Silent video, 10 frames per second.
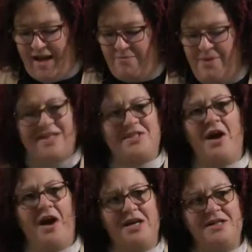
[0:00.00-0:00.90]
But it's
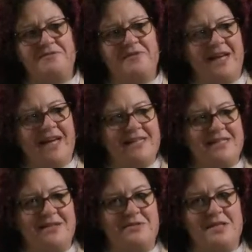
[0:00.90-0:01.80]
hard to forget
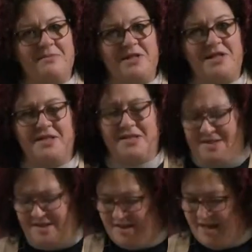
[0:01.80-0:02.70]
those
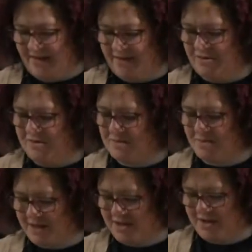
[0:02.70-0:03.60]
images and those
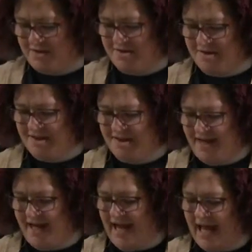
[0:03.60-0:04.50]
pictures.
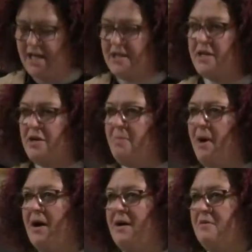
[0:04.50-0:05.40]
And a little
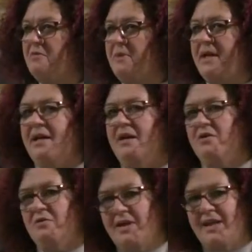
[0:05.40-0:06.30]
part of me
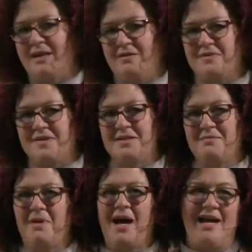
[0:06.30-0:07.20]
grieves
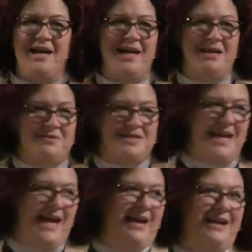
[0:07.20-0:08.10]
my
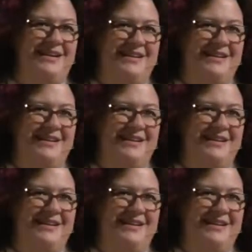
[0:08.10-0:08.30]
naivete